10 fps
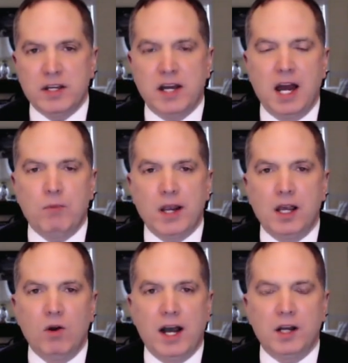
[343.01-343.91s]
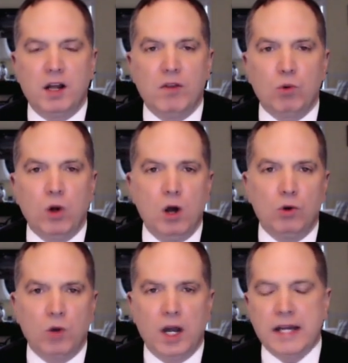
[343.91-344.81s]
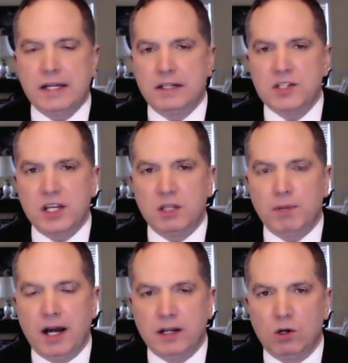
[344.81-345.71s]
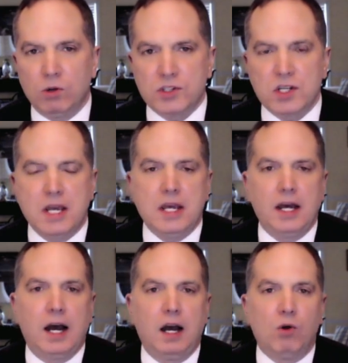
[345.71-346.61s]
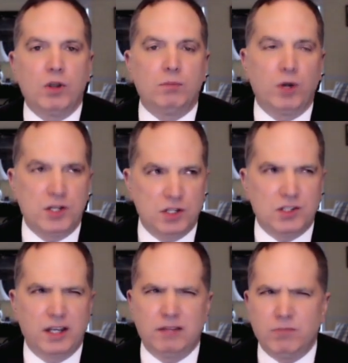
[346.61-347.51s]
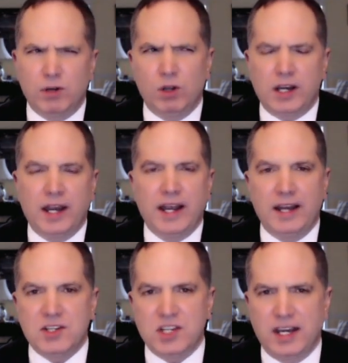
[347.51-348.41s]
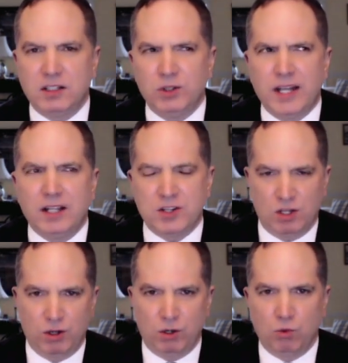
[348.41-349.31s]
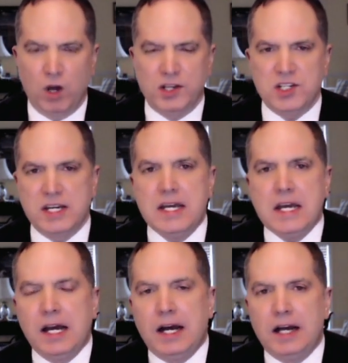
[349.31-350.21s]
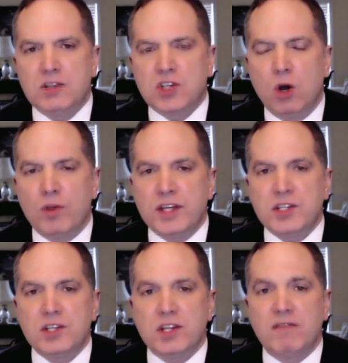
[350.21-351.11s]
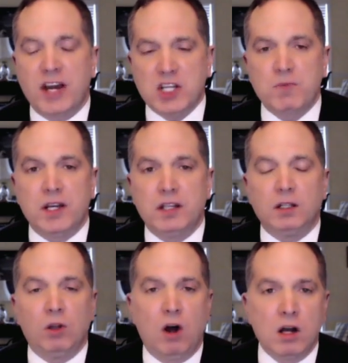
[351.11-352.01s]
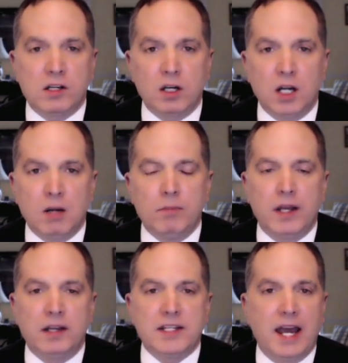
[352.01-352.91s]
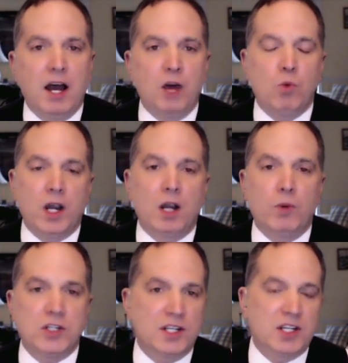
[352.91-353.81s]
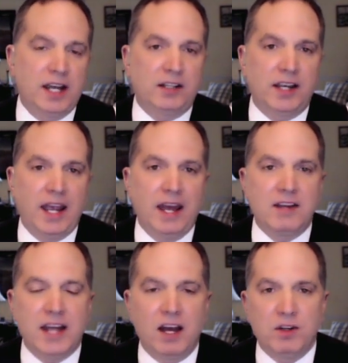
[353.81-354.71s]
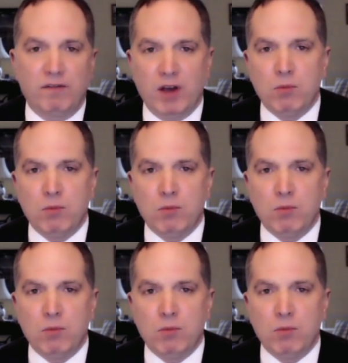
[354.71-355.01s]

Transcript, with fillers: every time we go out on the road, right? And see the potholes uh, or the mm-hmm. bridges that you're looking at at and saying, oh, that looks a little rusty. Uh, so this is investment in the long term in a town where we just kicked the can down to